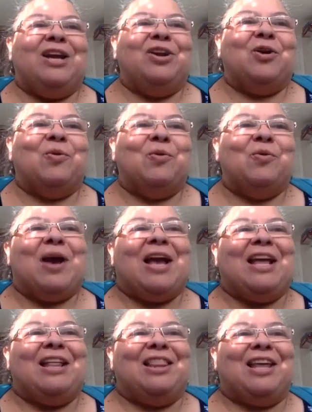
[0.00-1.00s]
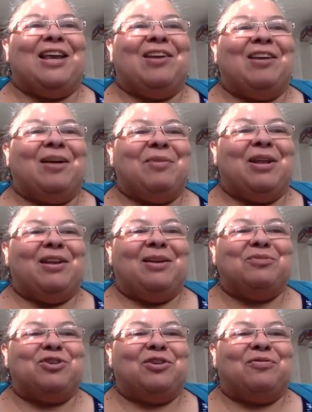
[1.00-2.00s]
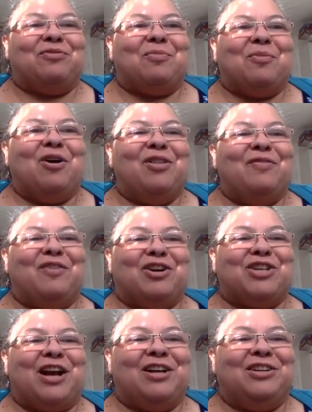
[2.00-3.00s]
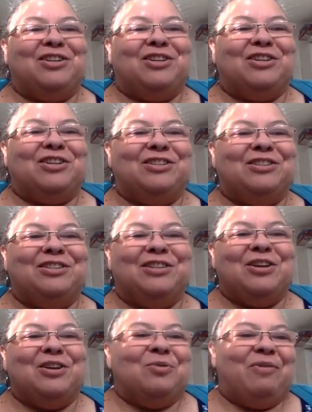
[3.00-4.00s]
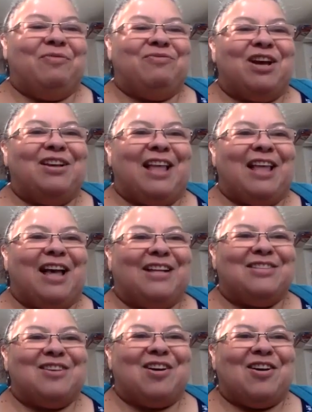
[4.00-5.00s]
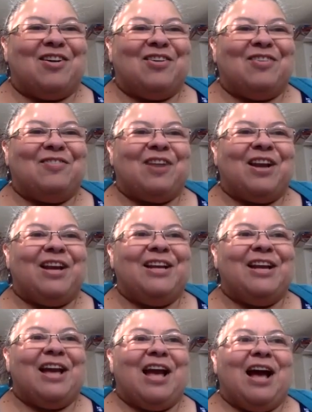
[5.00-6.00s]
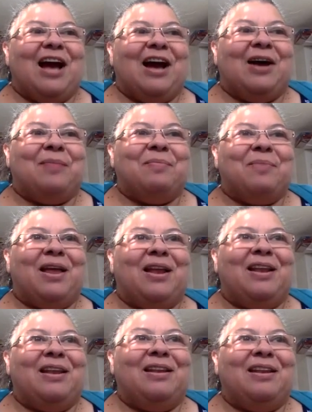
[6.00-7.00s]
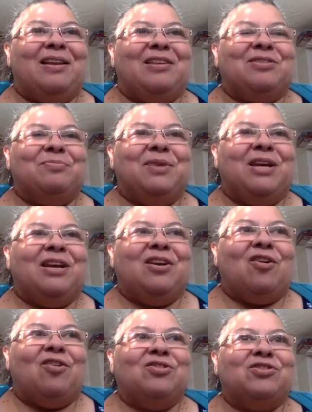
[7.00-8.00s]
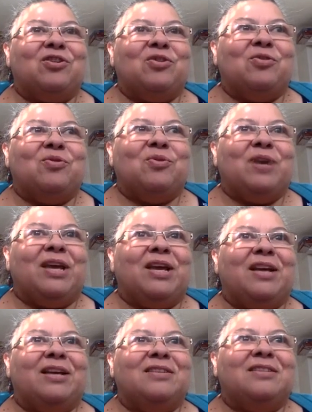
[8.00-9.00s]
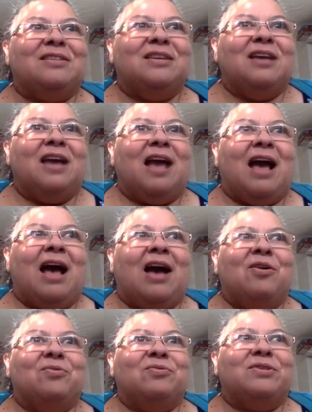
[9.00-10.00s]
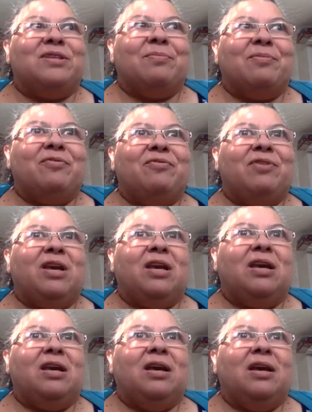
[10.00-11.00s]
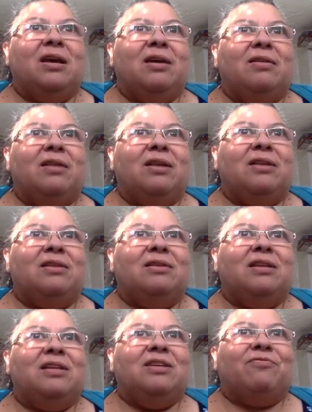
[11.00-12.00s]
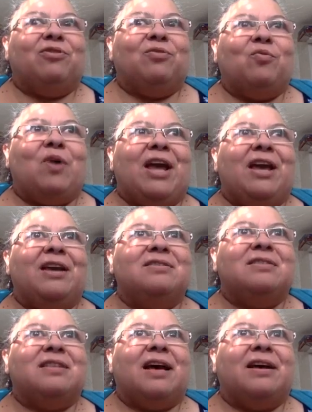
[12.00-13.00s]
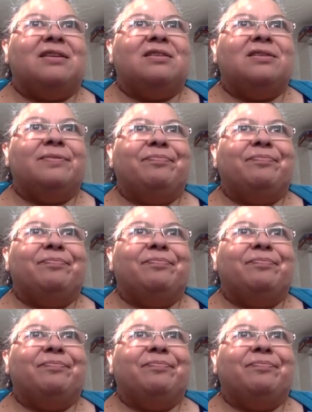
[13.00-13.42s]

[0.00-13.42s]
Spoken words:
go away thing. I mean, I'm sure from all of our childhood we've sung that song, right? And to me, it also is how some of the different ways that